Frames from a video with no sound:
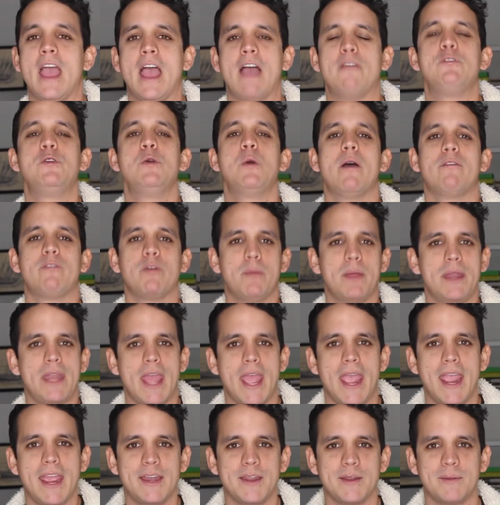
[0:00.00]
have you ever been
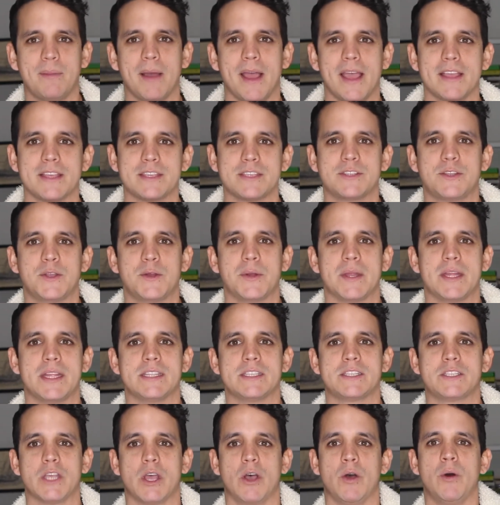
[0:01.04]
hated by a student? And
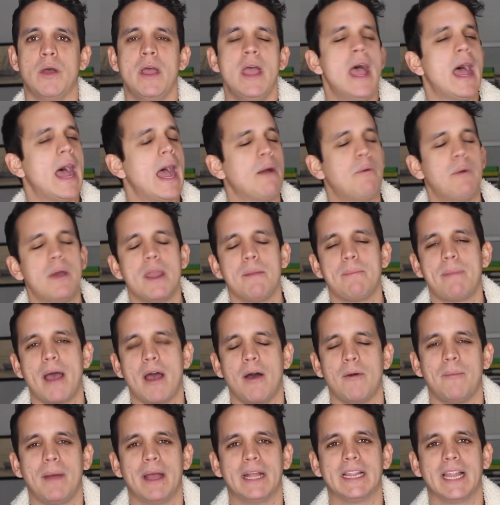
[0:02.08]
so I went
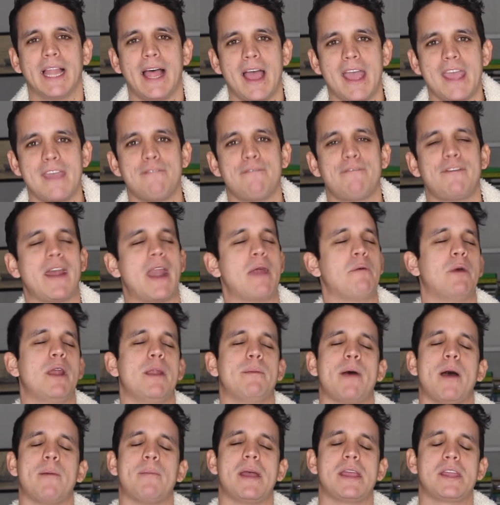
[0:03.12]
about my life and I went
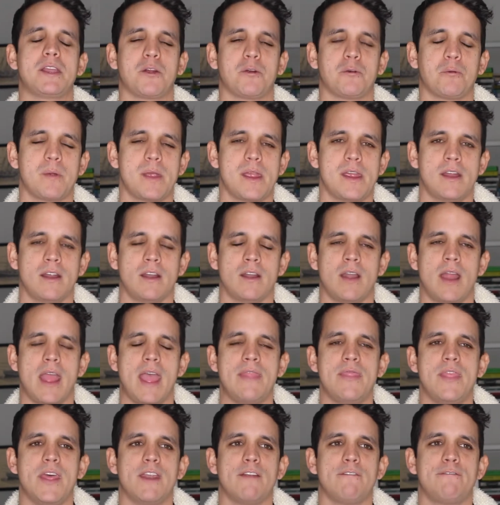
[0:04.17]
about my career,
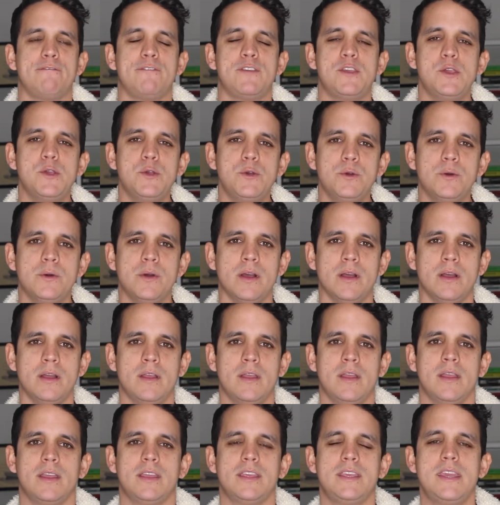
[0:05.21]
and then a few
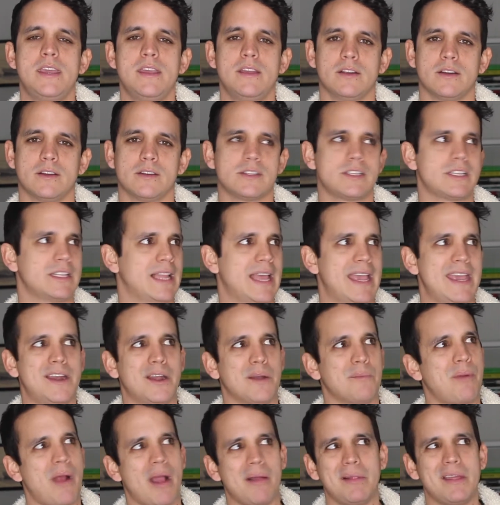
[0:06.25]
years later,
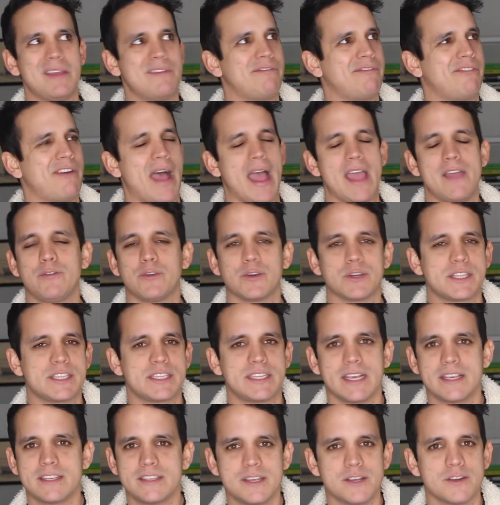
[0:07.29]
probably 5 or
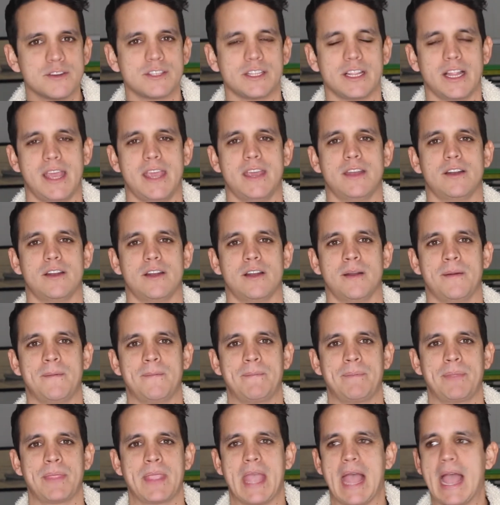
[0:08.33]
6 years later,
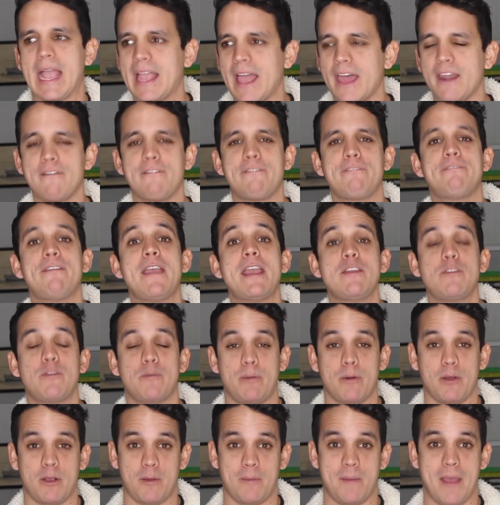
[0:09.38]
I got a
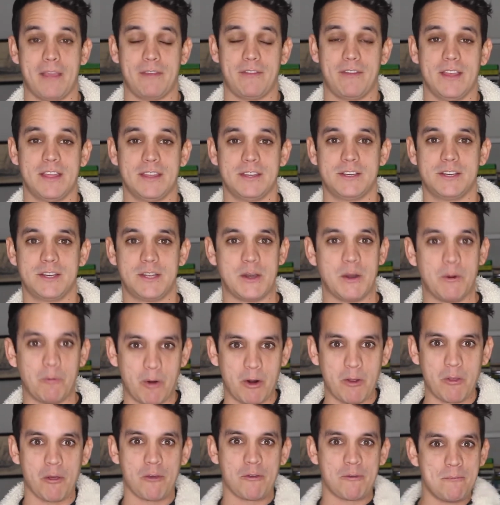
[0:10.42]
Facebook message,
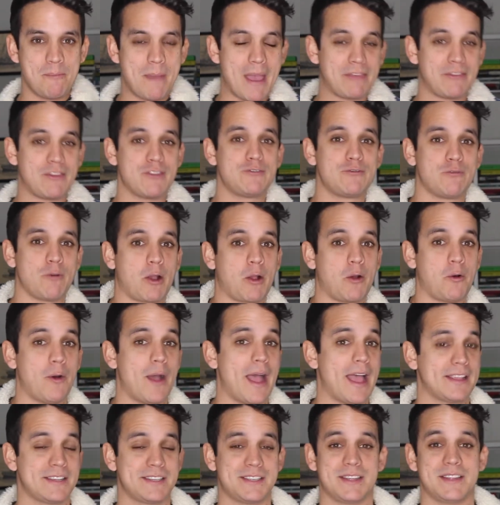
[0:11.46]
one of those message
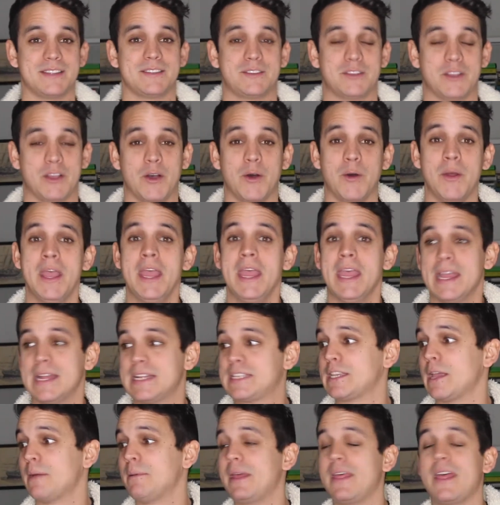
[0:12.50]
requests. And so it's
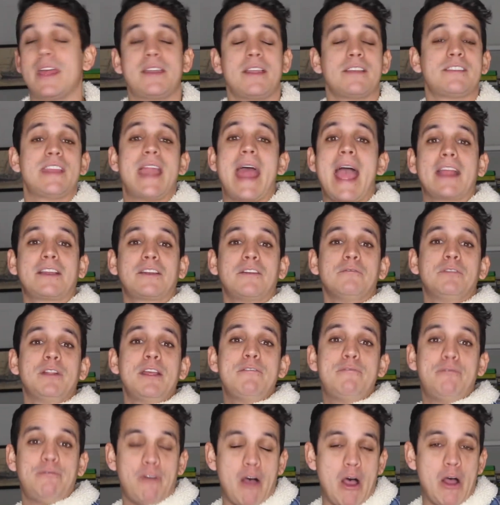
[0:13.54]
somebody that doesn't actively
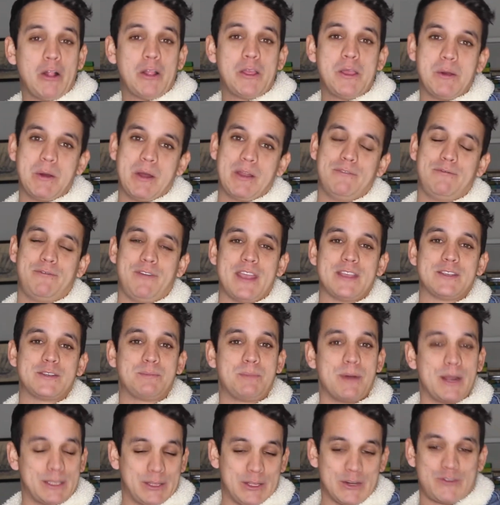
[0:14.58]
follow you on
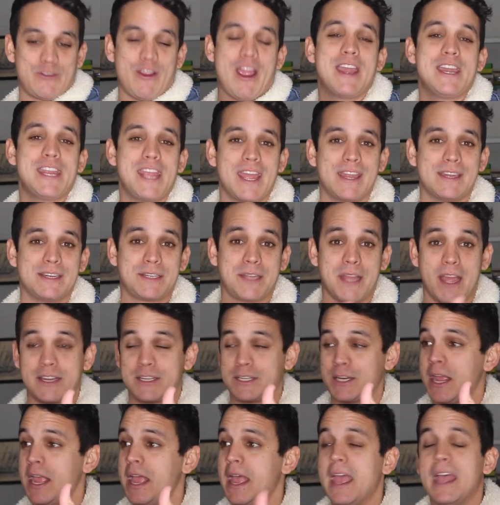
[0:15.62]
Facebook. They're trying to get in
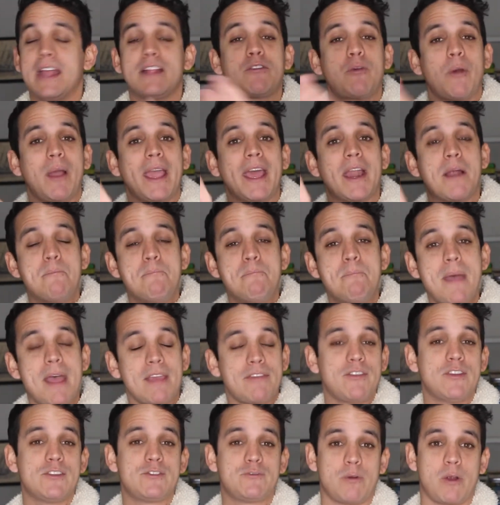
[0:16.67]
touch. And so I get a
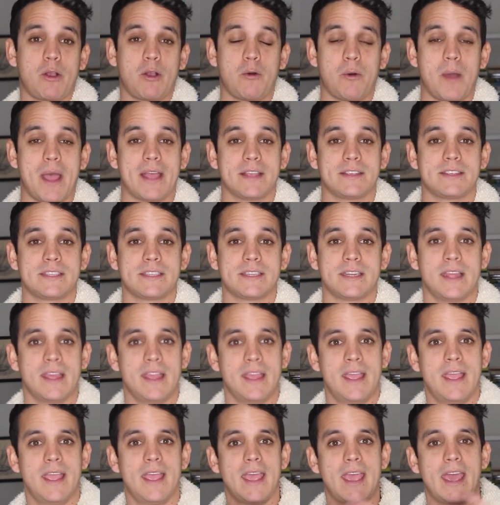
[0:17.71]
message request,
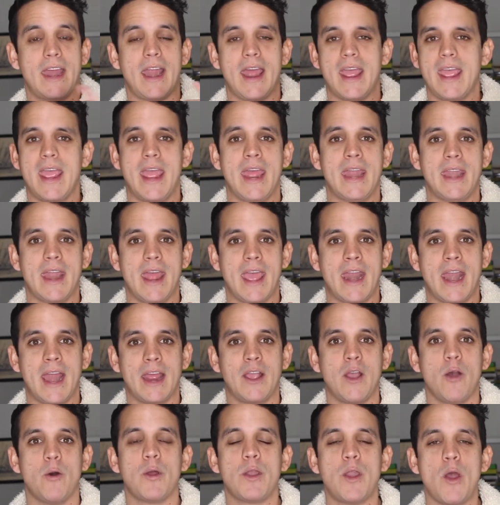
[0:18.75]
and I
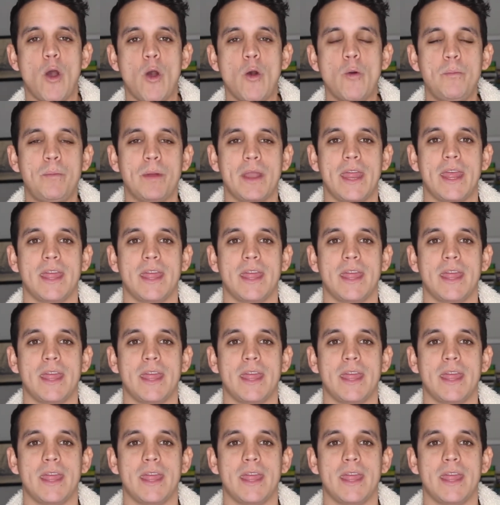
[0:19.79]
go and open